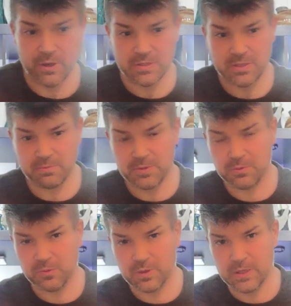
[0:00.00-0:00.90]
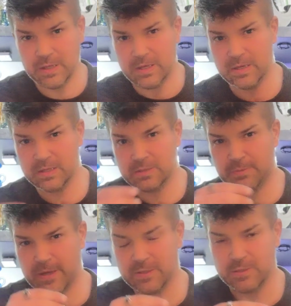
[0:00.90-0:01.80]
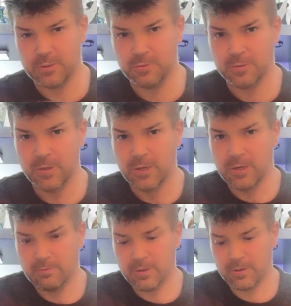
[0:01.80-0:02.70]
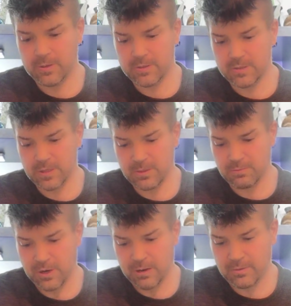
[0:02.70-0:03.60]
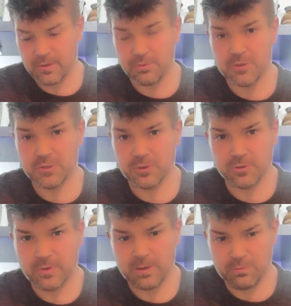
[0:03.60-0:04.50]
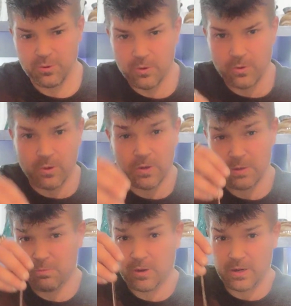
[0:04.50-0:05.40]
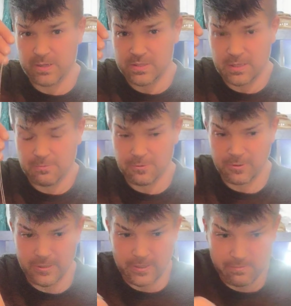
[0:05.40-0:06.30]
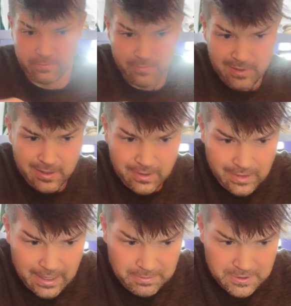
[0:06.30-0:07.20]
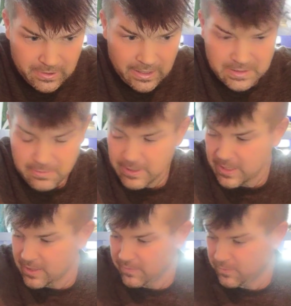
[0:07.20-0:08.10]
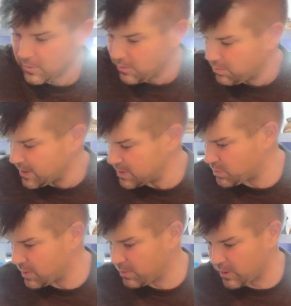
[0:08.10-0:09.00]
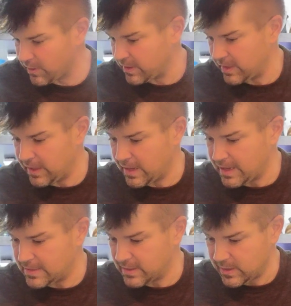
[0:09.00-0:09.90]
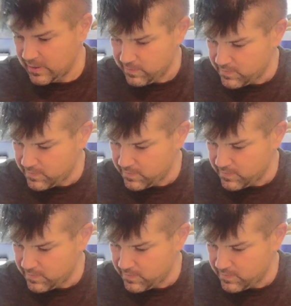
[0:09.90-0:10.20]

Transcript: something really expensive because probably the original thing broke or they bought it separately, and it happens a lot. Somebody can't afford to replace one part that they got as a gift.